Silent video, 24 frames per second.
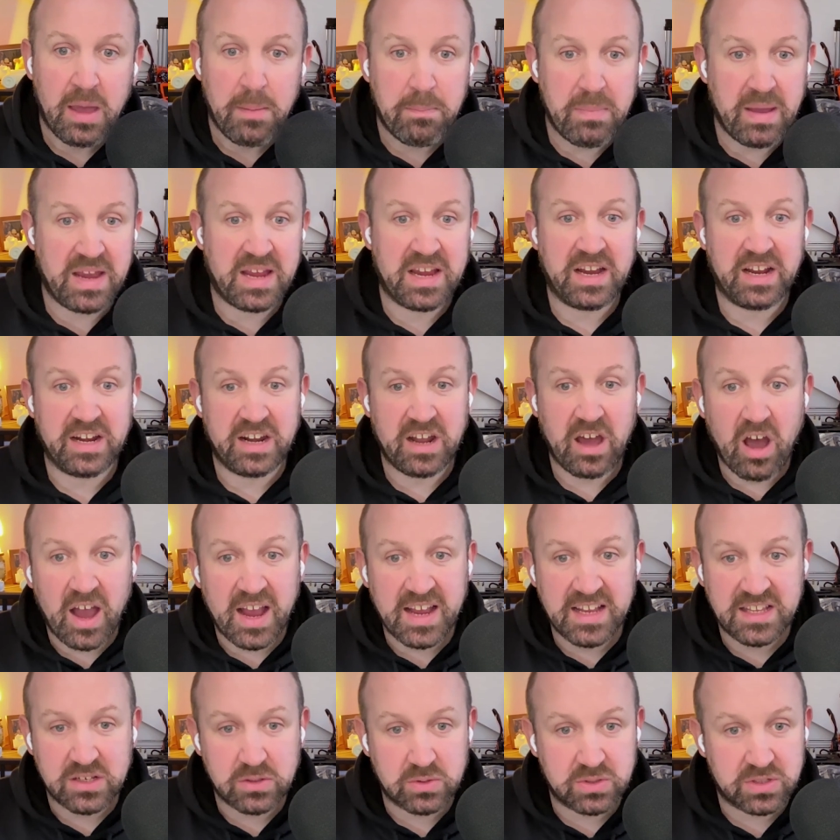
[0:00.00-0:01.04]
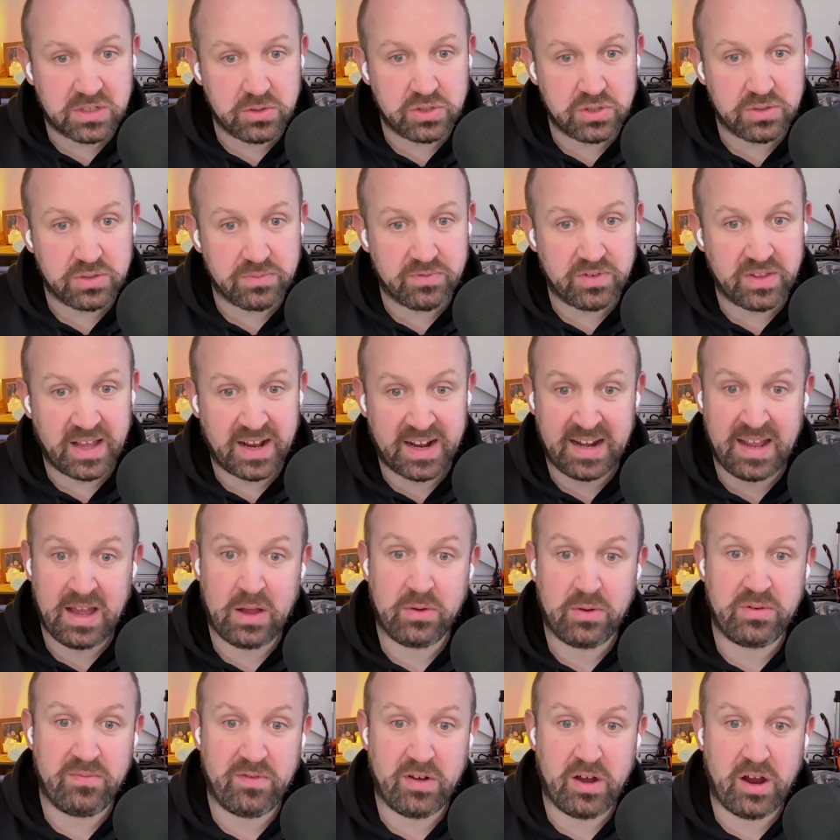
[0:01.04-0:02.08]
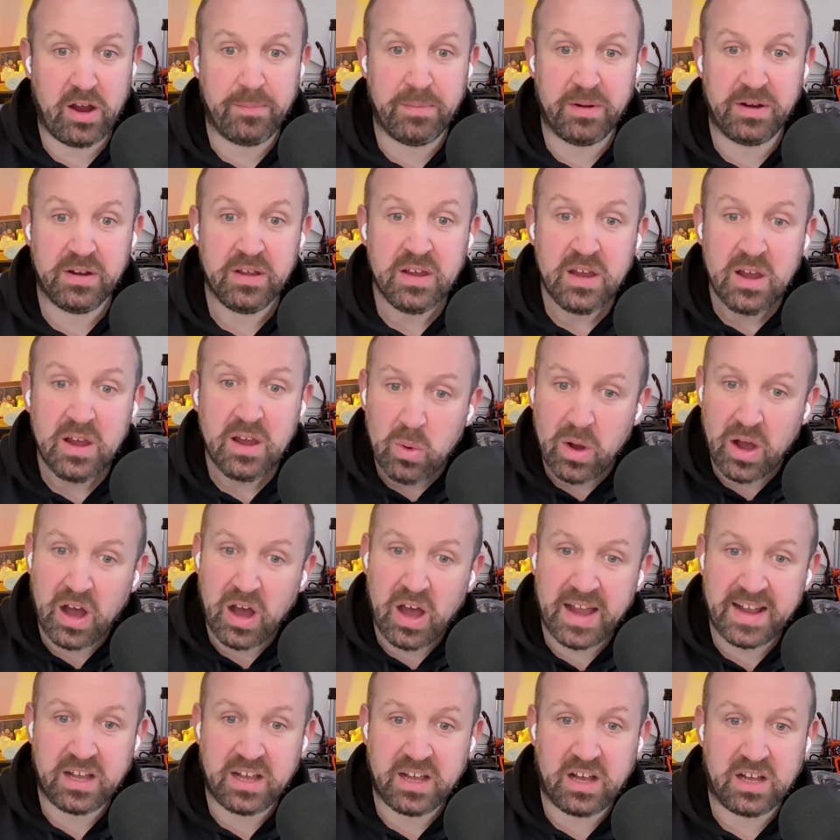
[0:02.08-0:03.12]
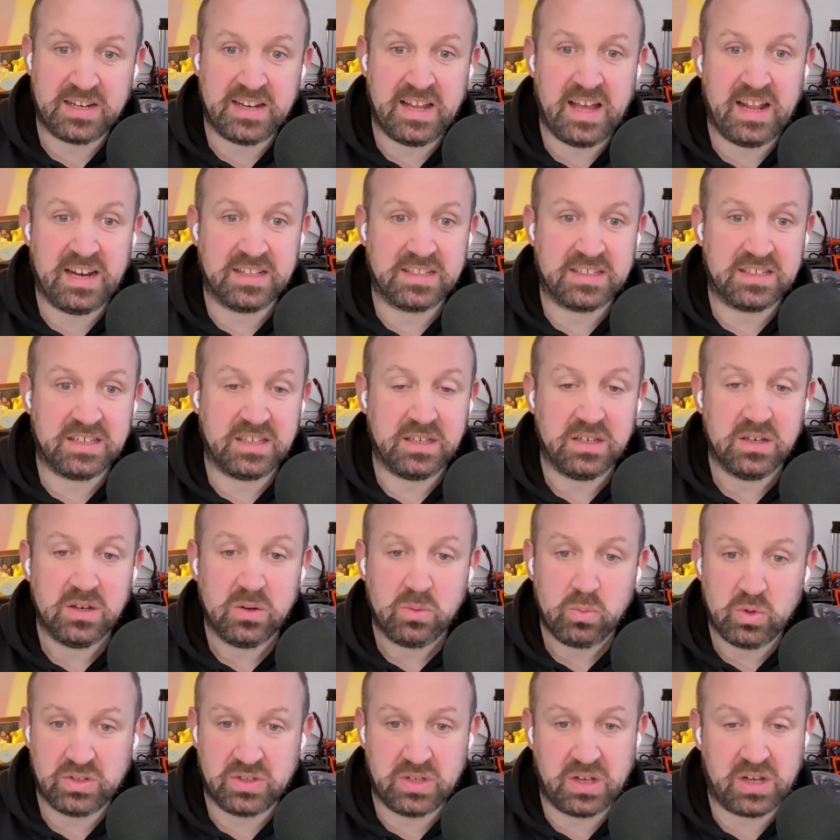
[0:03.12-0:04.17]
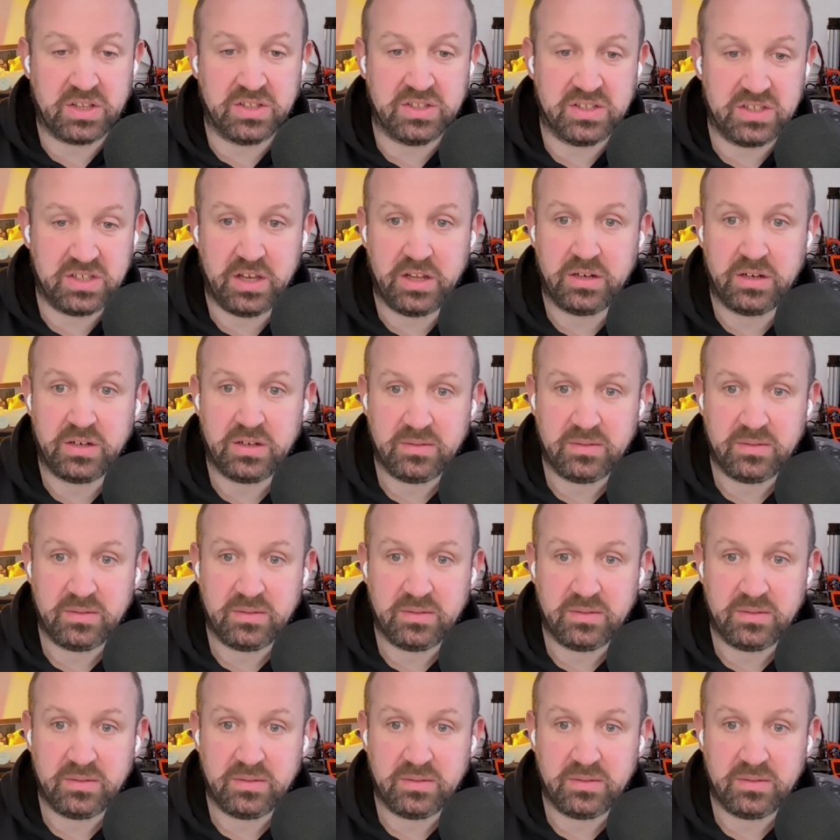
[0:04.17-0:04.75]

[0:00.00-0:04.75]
making an ideal solution for their cloud environment where high cardinality was a concern.